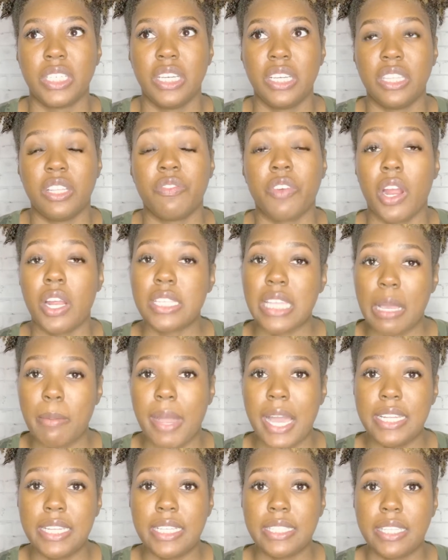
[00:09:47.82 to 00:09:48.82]
The first time
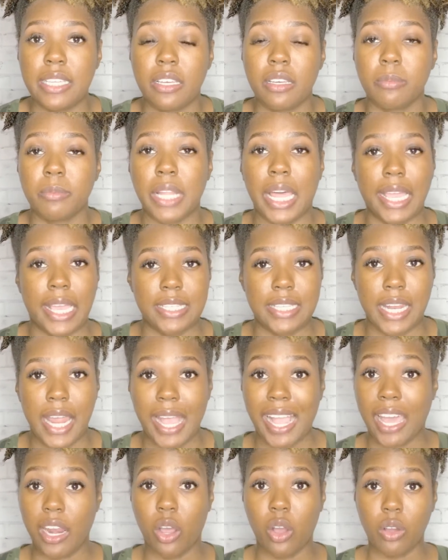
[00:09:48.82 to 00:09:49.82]
I did them, like I said, I
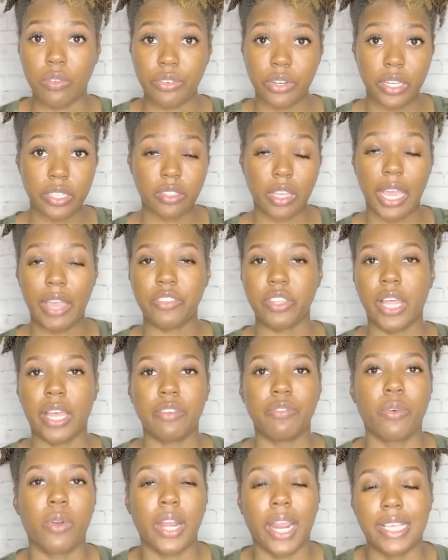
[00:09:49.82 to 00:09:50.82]
got over it. So after like
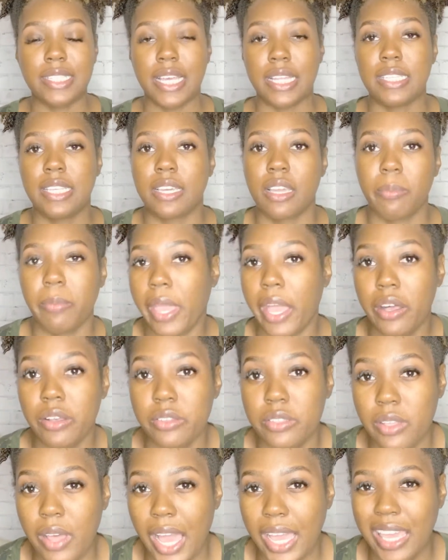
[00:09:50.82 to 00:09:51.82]
4 days, I took them out.
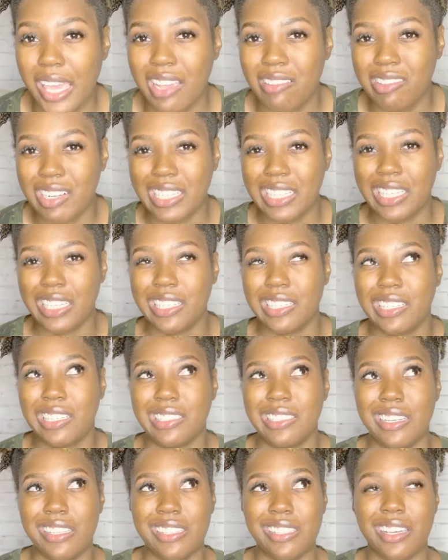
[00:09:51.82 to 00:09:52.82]
So I can't really
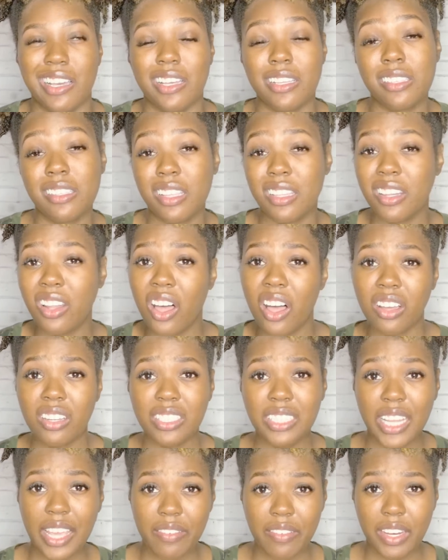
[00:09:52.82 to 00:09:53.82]
discuss the
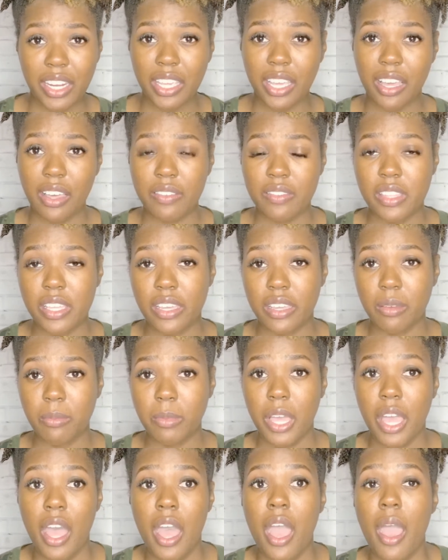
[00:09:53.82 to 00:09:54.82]
longevity of them.
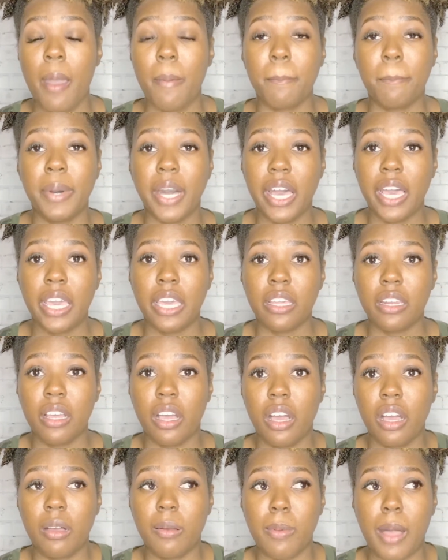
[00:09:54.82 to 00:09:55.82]
But,
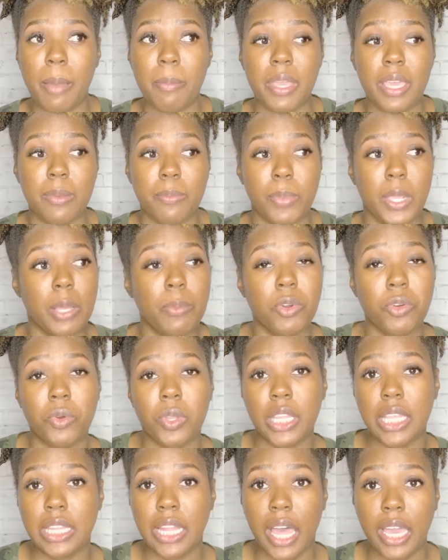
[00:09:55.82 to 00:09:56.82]
I mean, people
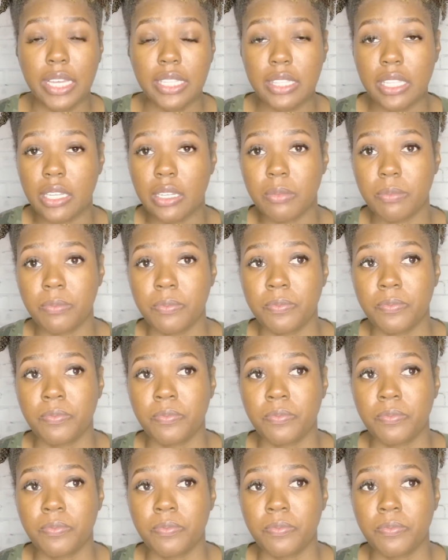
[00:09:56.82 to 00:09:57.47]
really like them.